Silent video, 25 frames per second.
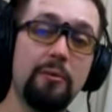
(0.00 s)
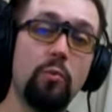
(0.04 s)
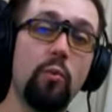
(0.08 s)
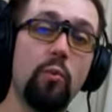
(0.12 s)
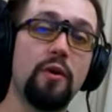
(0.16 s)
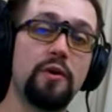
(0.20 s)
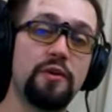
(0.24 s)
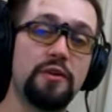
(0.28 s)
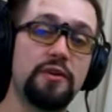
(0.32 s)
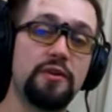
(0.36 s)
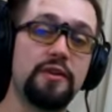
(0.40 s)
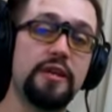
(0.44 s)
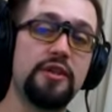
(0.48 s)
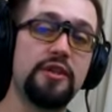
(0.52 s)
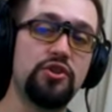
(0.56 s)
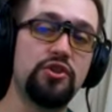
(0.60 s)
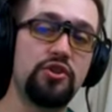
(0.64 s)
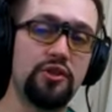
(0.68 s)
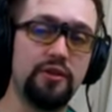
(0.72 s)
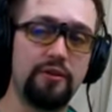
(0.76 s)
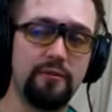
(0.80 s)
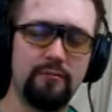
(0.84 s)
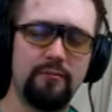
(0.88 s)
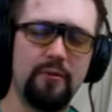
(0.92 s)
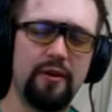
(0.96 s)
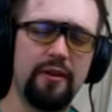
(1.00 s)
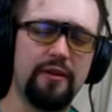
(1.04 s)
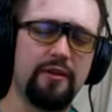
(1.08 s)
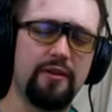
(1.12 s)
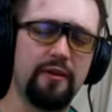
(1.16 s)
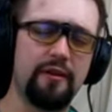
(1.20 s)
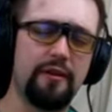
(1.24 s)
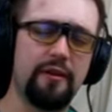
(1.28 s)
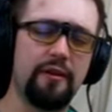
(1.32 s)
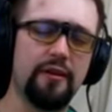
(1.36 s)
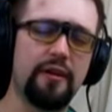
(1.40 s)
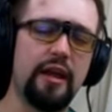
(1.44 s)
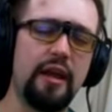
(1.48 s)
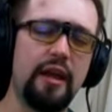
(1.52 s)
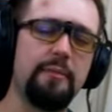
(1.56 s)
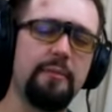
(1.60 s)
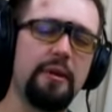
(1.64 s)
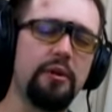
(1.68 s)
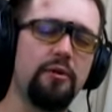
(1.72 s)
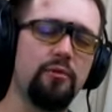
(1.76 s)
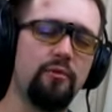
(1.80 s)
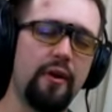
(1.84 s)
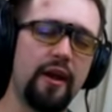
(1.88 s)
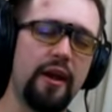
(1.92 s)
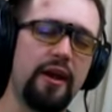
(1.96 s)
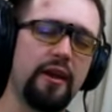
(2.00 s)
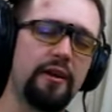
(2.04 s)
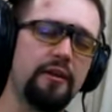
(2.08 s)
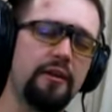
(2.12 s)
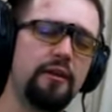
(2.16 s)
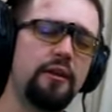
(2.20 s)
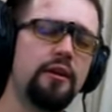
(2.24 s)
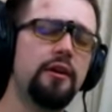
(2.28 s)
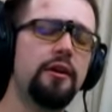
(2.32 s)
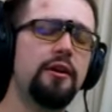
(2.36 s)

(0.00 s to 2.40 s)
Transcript: workstation with a gaming grade